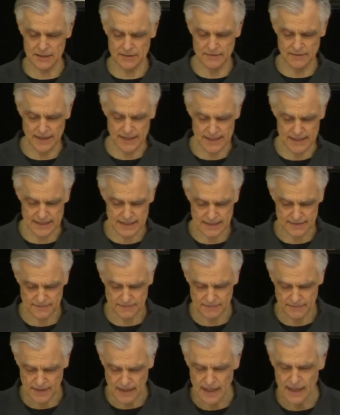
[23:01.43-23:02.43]
of this?
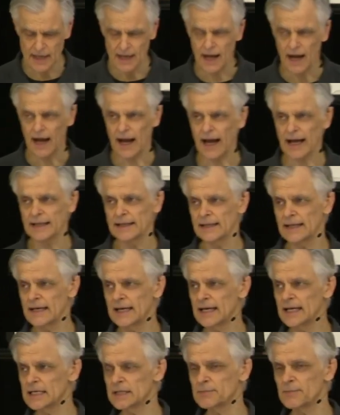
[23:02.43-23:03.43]
I
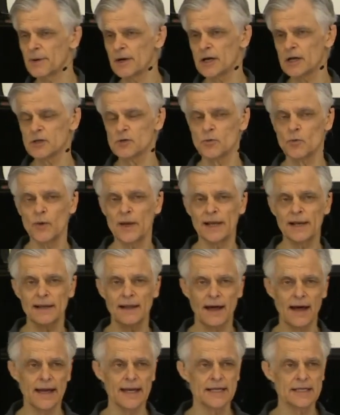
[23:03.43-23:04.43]
think it's because we
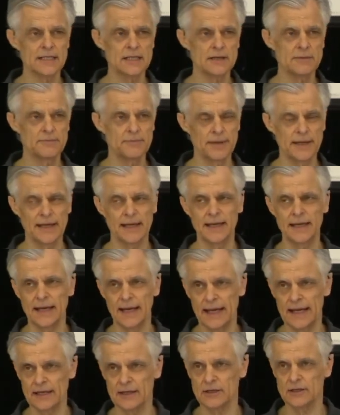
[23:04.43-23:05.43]
like to be
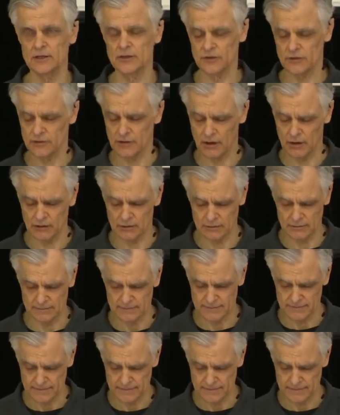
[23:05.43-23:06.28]
in control.